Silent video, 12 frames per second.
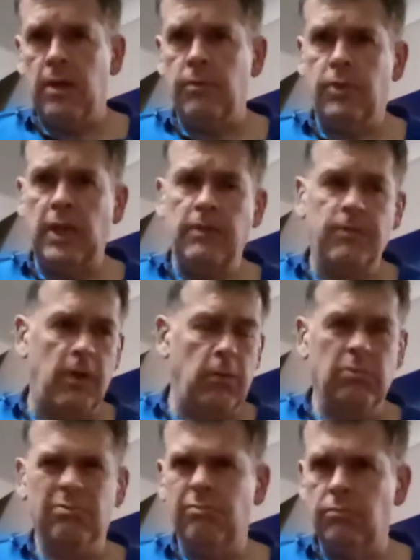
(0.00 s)
default,
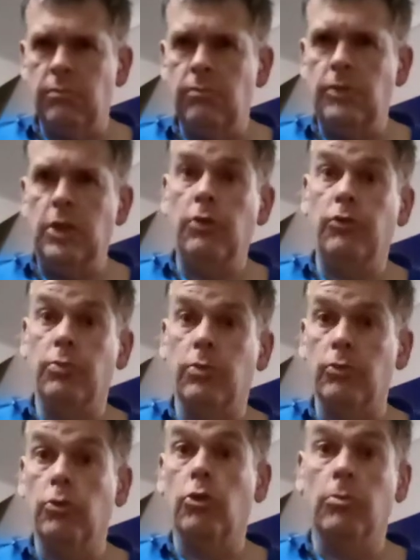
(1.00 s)
usual,
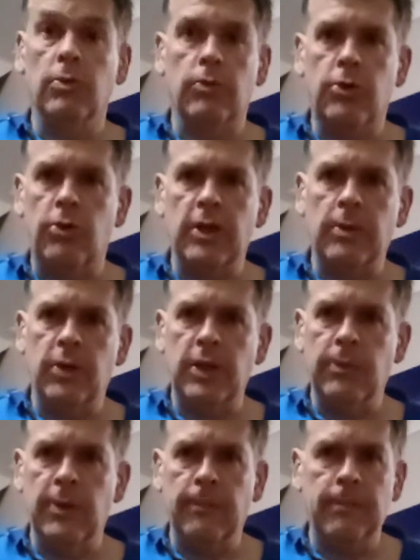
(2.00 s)
normal, call it what you
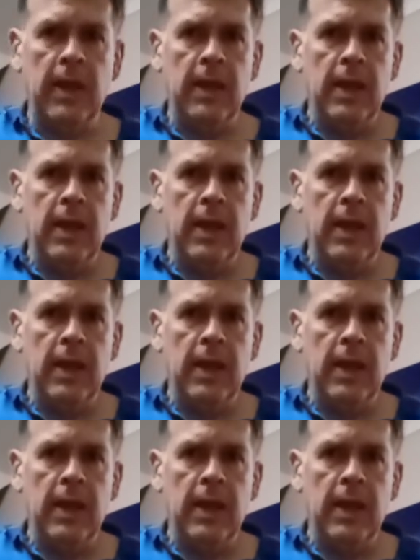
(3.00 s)
will.